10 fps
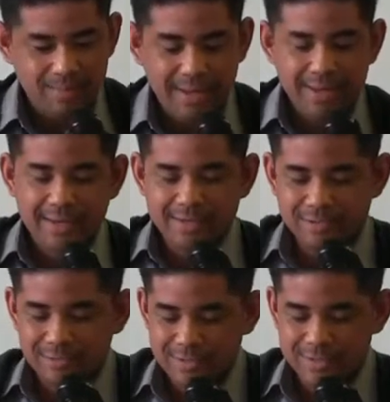But it
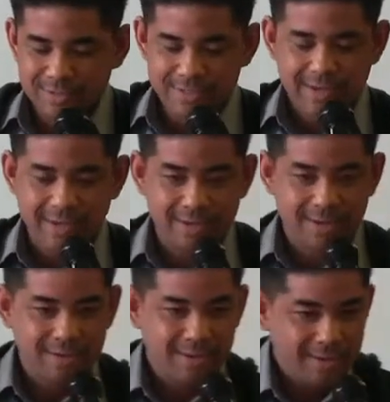is always good to
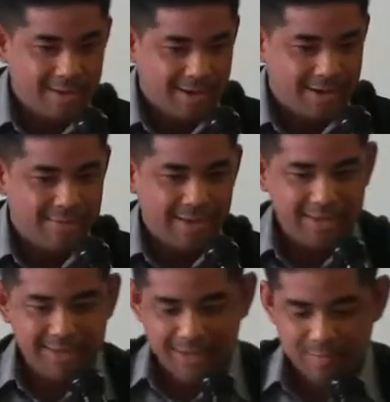hear that
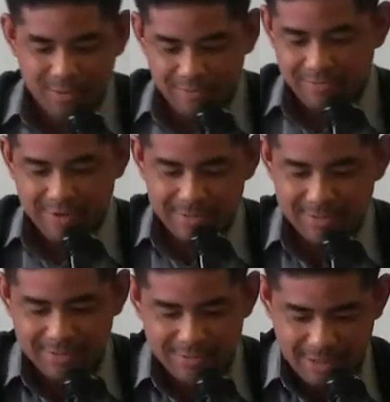he put
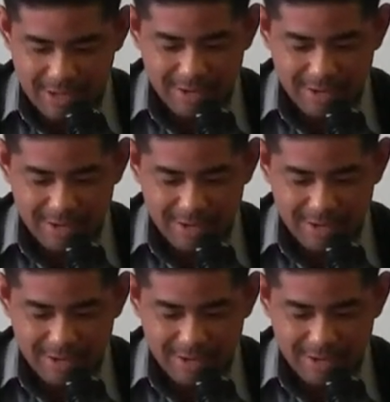first